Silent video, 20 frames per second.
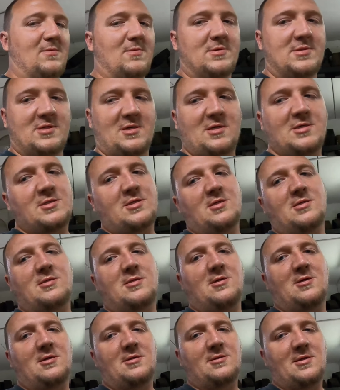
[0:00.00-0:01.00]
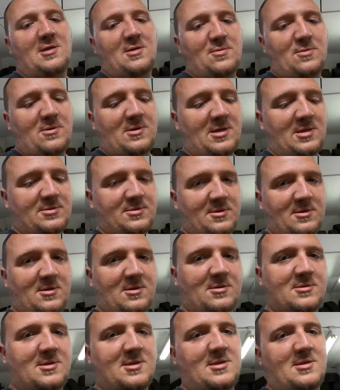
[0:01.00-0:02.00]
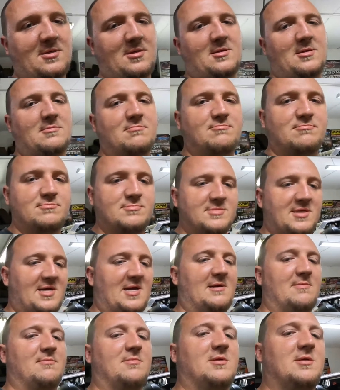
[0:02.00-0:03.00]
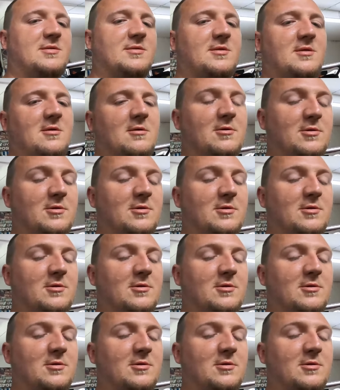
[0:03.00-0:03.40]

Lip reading: and when Josh gets here, I think we're actually gonna try to time this thing,